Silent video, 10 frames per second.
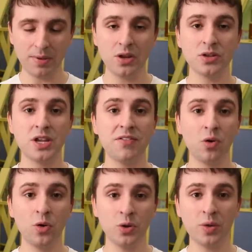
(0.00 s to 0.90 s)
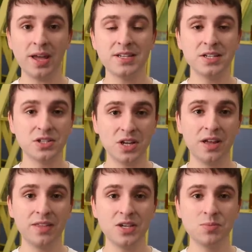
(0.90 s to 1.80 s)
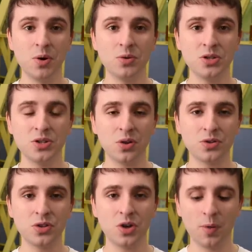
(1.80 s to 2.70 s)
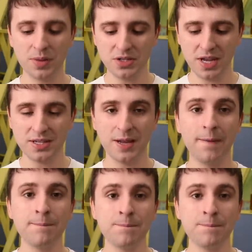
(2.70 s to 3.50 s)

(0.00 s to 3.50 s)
because if oil gets inside these motors onto the commutator,